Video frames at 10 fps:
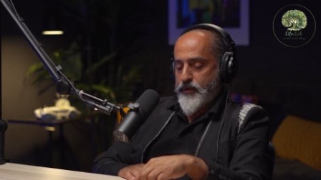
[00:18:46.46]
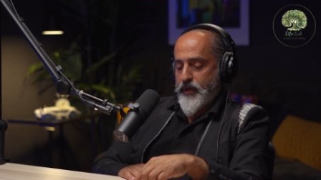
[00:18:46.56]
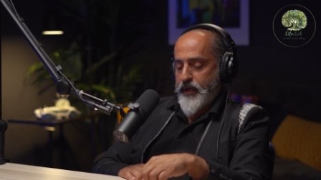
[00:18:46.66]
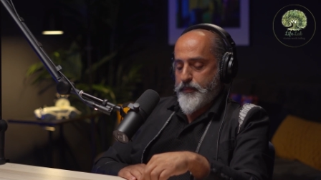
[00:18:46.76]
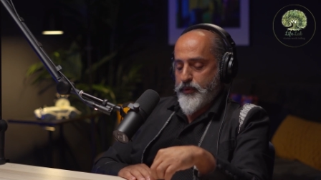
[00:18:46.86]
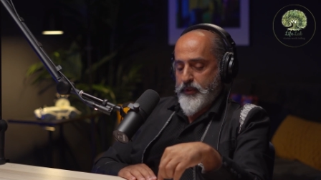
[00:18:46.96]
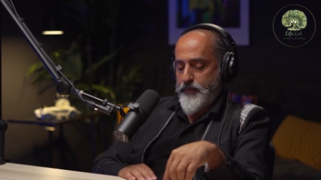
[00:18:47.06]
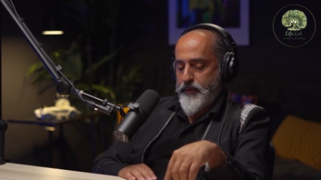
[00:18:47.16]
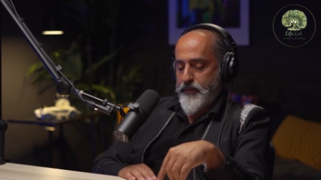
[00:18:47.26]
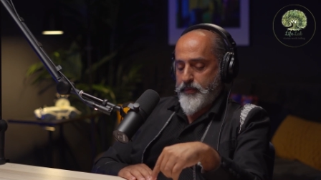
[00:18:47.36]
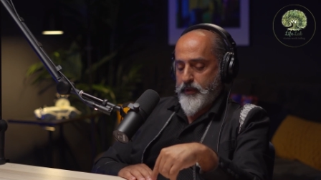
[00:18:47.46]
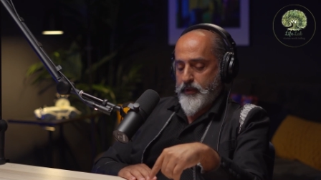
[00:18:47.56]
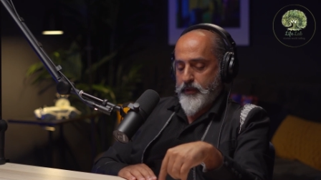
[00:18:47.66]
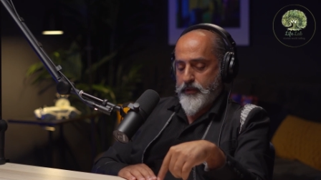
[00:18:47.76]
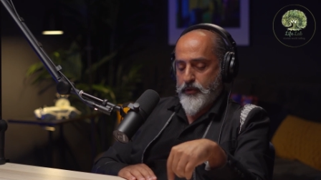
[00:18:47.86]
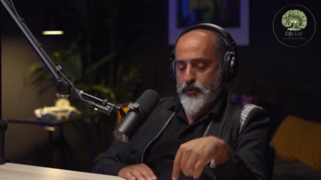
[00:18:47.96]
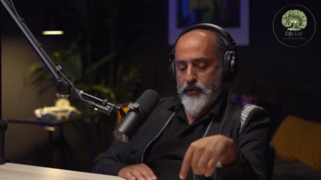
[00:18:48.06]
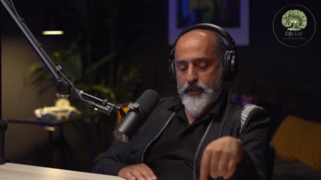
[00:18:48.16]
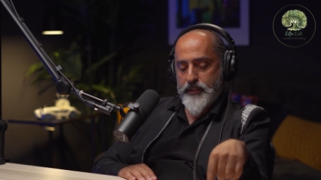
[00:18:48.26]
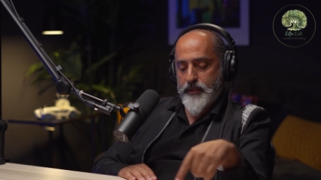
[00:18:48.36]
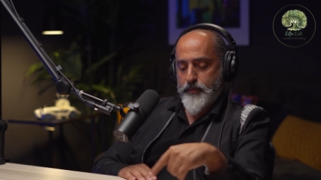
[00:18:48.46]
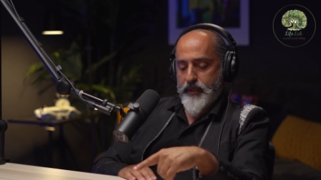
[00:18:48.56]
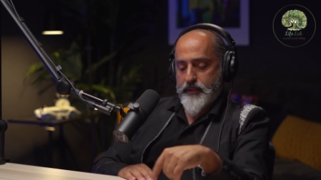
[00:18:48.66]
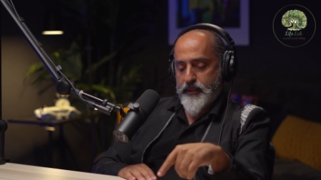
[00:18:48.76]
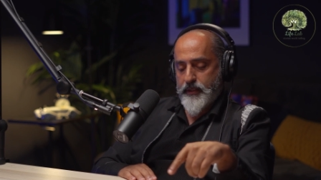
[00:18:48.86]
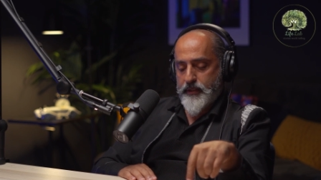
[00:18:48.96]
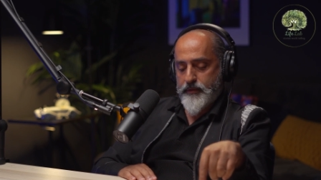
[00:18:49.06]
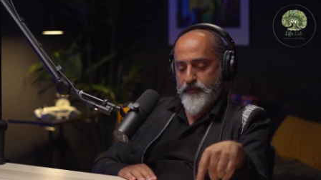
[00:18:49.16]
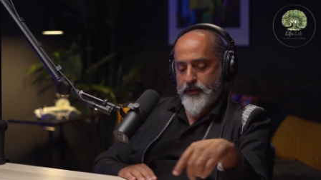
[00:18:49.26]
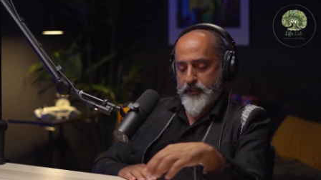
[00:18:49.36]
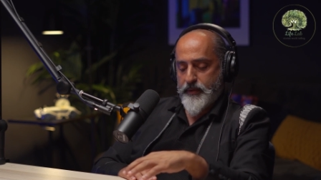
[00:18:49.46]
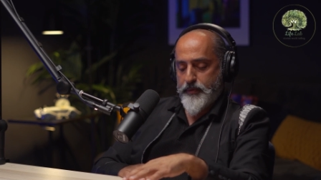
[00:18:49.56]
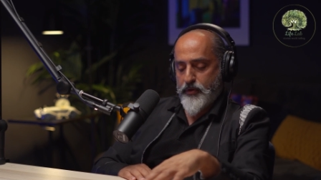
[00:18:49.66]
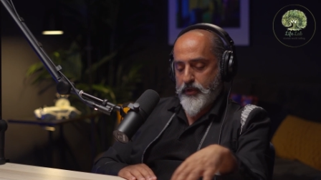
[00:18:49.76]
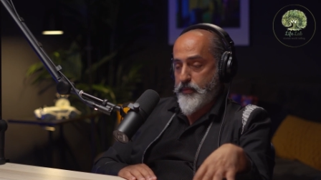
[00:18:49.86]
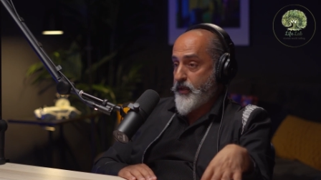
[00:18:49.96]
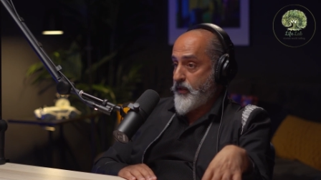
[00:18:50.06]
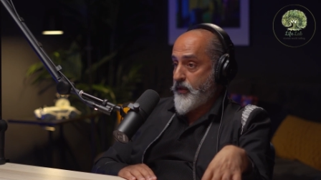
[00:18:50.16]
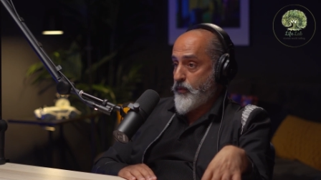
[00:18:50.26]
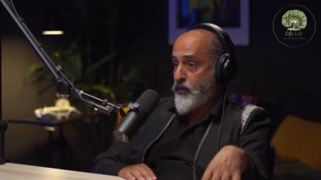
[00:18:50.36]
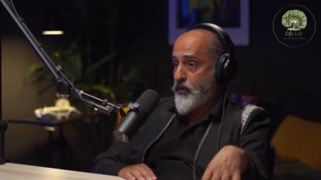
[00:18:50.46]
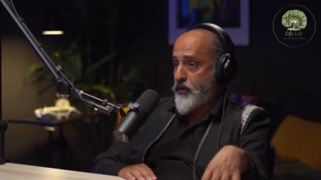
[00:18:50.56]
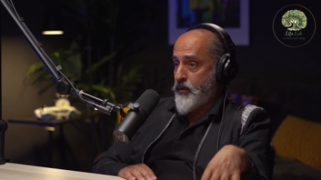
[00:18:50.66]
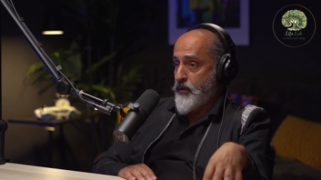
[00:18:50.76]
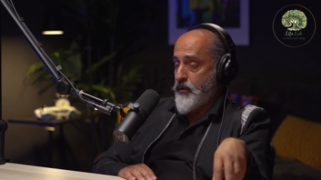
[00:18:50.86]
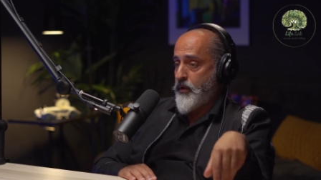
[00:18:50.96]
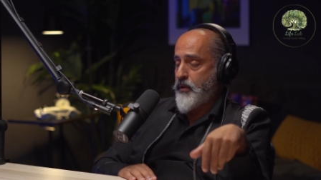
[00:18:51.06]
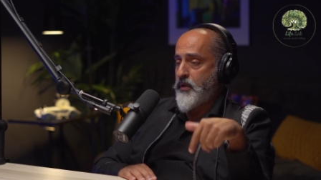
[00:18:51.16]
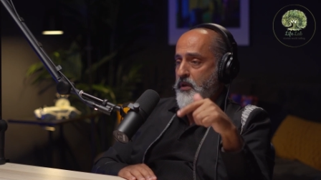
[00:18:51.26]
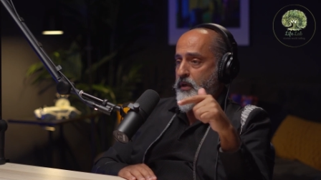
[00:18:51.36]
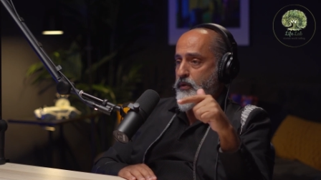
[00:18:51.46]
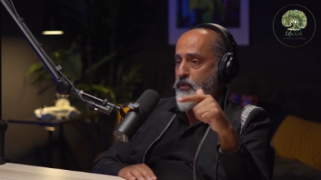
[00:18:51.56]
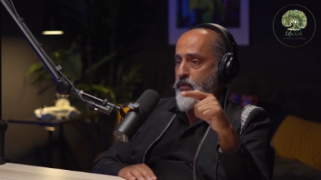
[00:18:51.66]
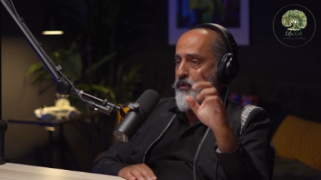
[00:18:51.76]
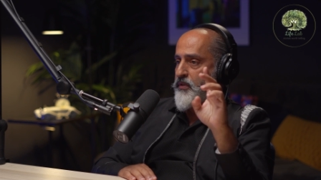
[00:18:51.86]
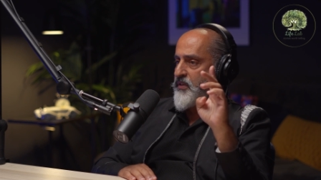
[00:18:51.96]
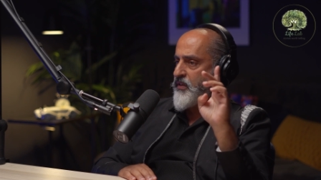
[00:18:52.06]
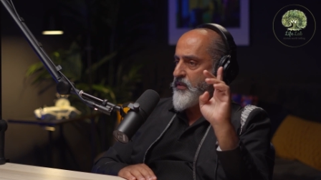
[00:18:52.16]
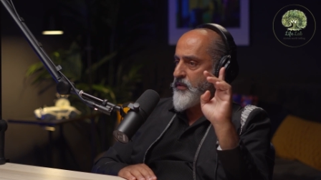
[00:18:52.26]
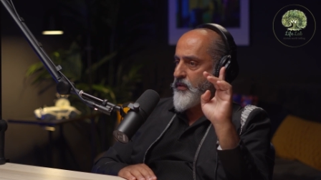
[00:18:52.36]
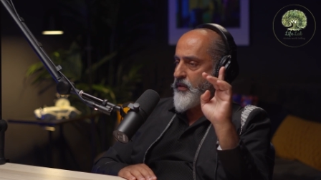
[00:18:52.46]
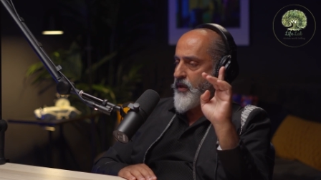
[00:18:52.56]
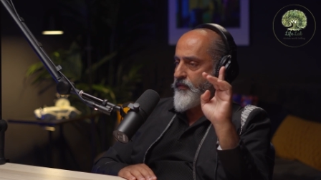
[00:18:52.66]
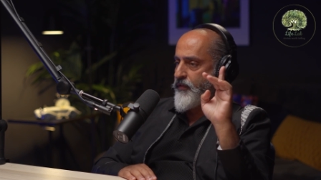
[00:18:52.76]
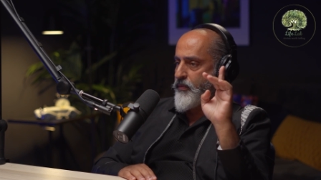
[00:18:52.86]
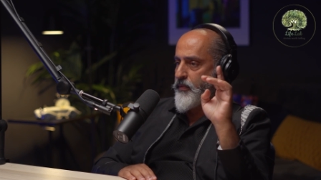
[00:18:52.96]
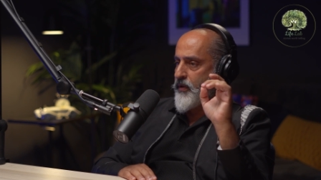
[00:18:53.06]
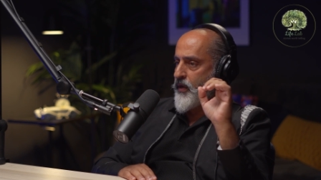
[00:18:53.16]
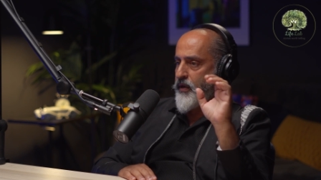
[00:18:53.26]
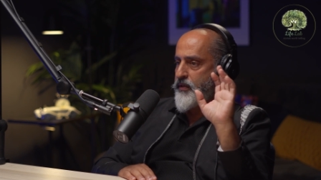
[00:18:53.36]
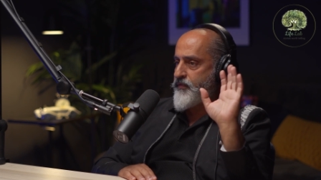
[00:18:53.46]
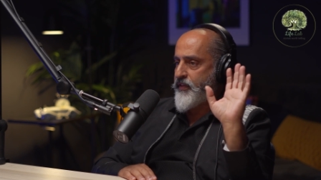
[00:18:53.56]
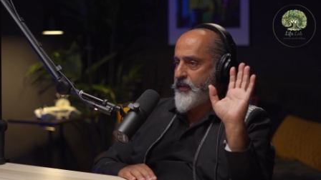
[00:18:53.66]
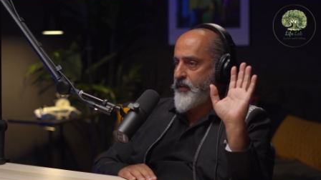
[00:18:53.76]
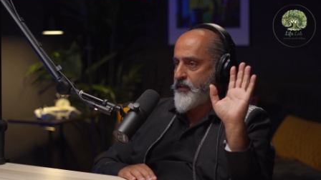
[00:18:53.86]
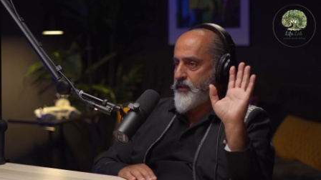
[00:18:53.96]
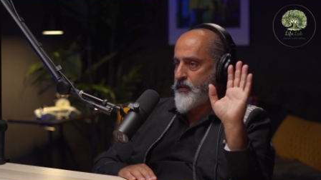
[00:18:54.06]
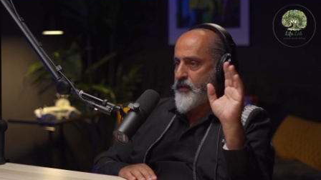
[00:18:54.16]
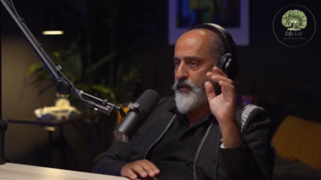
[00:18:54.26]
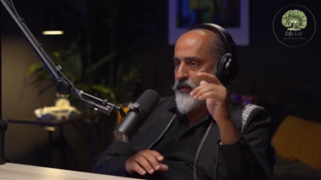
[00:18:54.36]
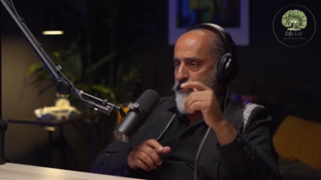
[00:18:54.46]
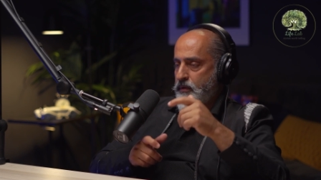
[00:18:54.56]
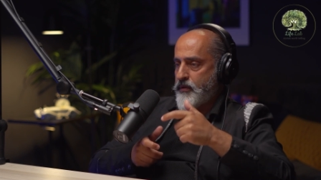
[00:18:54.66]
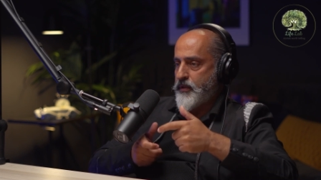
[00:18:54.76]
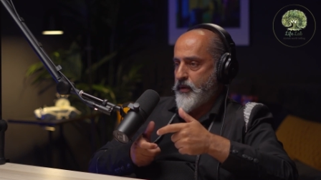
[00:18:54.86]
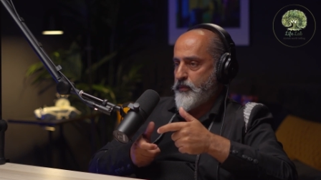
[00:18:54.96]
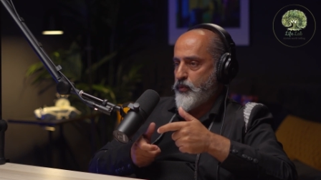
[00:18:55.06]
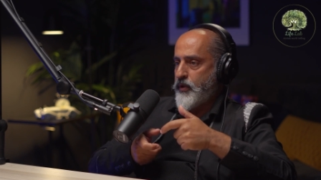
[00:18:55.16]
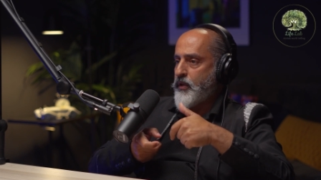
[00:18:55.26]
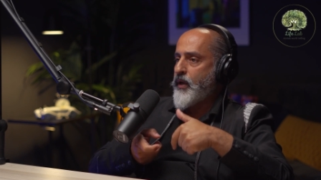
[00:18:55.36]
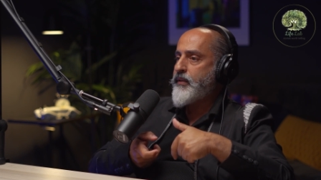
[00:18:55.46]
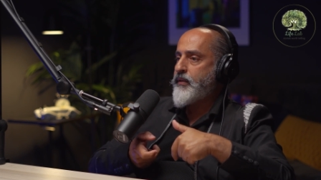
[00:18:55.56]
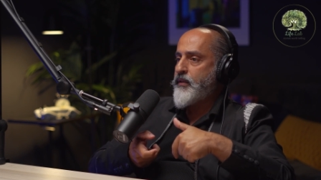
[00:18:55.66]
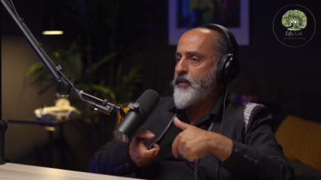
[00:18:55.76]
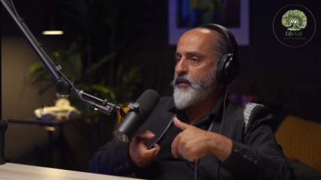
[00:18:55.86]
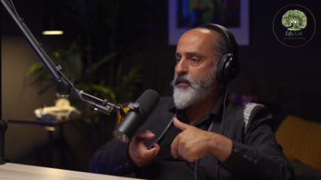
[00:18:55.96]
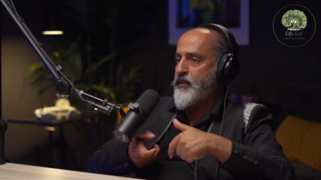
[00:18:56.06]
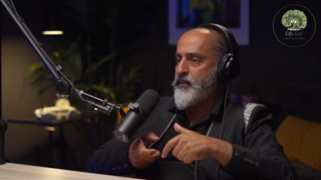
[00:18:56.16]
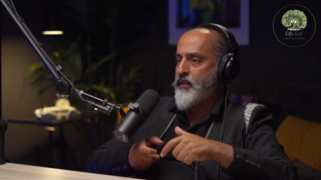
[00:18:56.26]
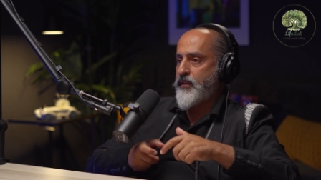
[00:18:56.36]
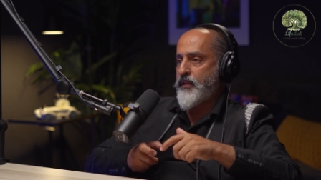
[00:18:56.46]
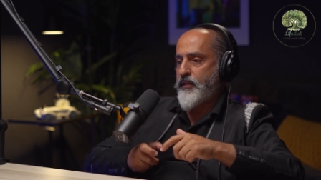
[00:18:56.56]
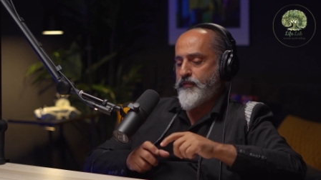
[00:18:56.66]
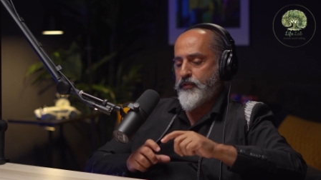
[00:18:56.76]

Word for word: So I put the people, the strollers, the bicycles, for example, on a marina walk, and then I go. It's, it's there from the air. It's very easy because I'm doing 90 degrees. It's not like